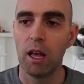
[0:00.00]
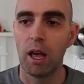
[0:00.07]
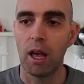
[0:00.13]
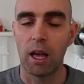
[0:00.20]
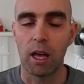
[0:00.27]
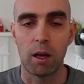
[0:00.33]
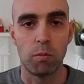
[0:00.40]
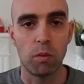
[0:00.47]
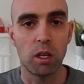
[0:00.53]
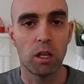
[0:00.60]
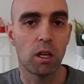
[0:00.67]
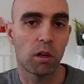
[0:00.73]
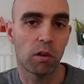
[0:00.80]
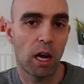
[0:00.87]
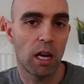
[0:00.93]
You
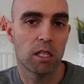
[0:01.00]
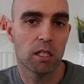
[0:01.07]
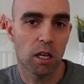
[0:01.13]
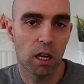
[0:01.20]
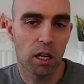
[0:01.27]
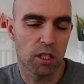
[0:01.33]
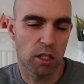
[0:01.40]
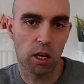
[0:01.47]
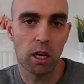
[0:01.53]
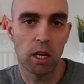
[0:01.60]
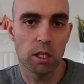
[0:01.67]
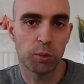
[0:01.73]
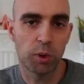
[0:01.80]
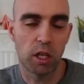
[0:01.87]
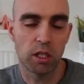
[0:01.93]
can create kind of
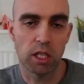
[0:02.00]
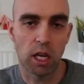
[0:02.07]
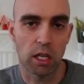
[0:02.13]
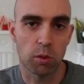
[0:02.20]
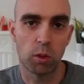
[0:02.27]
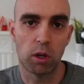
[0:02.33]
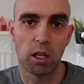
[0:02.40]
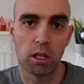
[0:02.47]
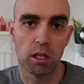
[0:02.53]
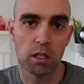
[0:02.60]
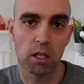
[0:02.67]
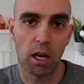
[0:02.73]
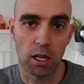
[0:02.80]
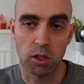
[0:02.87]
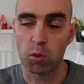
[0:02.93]
science projects with it
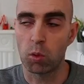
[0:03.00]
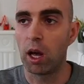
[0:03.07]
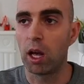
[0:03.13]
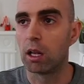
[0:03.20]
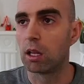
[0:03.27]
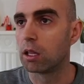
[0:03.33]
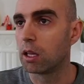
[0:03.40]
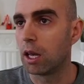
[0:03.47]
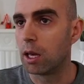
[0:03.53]
as well.